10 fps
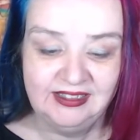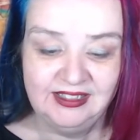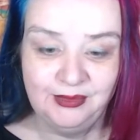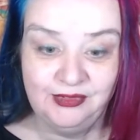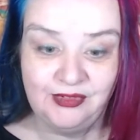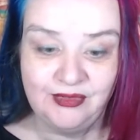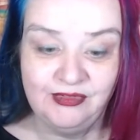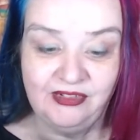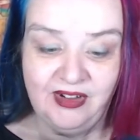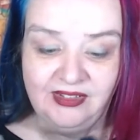so we've
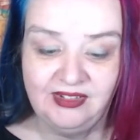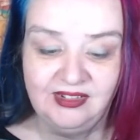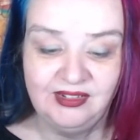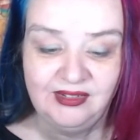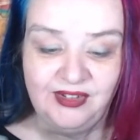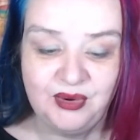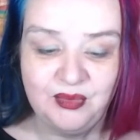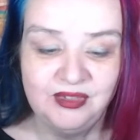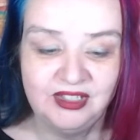gone further than the film.